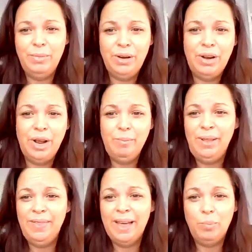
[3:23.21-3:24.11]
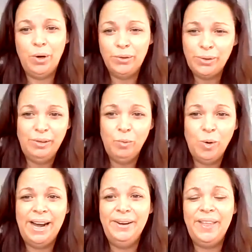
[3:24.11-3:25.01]
and opening that bottle of
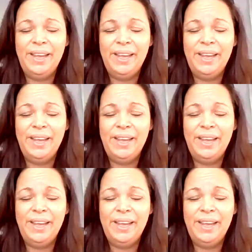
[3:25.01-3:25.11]
wine and